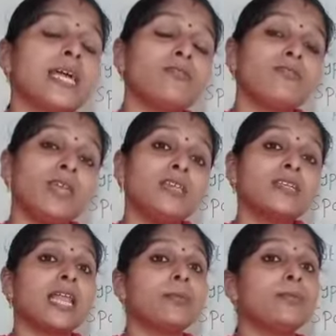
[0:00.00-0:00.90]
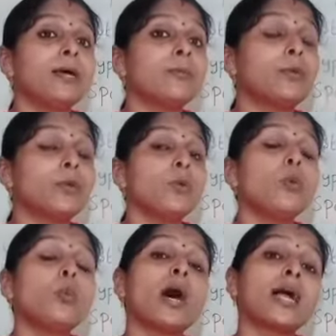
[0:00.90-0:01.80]
and feet help them
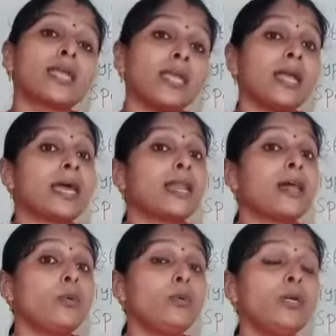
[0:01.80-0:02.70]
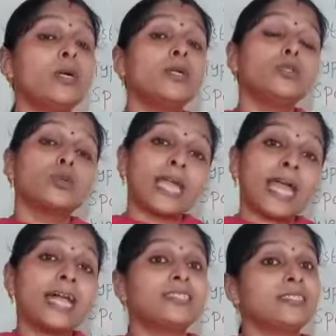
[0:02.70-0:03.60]
to walking around to
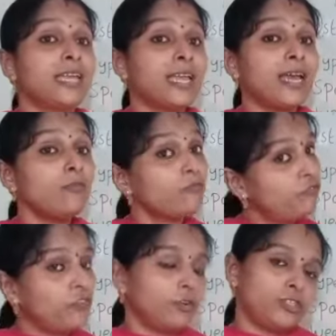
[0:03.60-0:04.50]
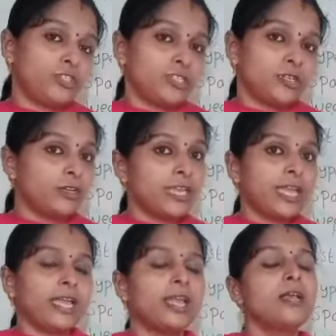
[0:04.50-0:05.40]
catch their food.
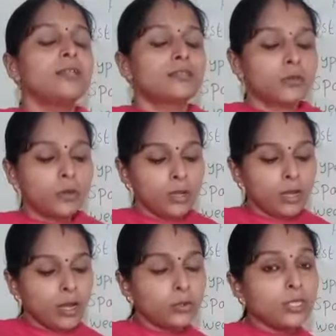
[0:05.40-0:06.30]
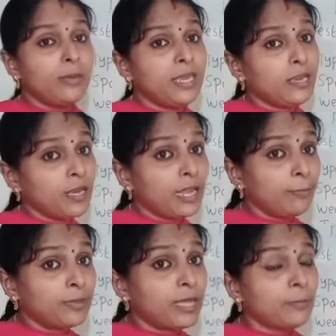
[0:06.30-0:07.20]
Okay, so how the beak
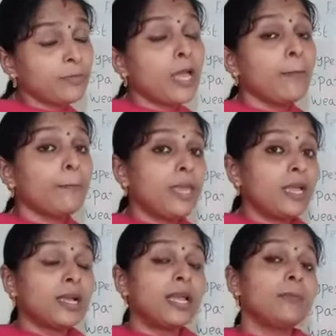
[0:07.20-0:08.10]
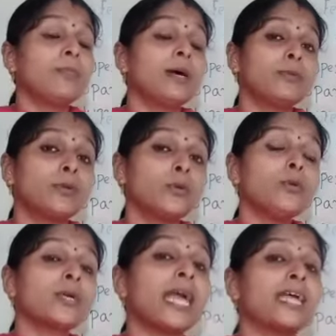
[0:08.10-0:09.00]
help them? Beak help them
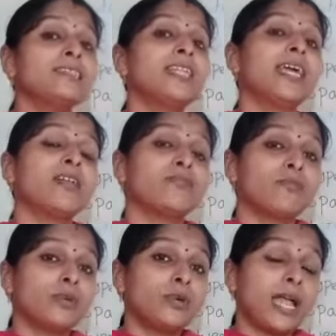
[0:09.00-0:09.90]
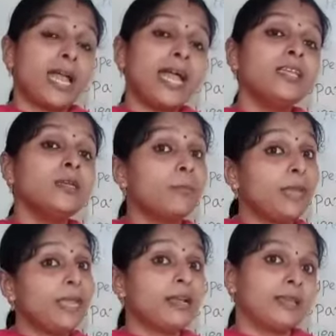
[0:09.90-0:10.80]
to catch their food and
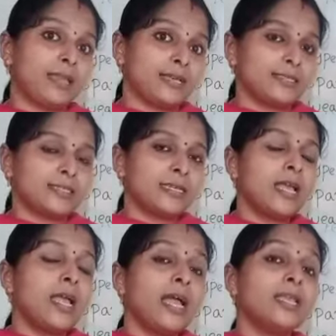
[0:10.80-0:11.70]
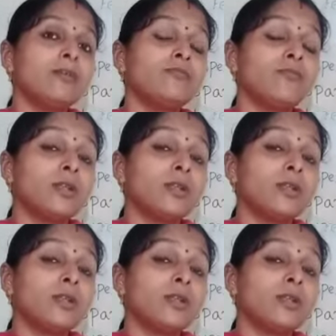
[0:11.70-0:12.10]
make nest. And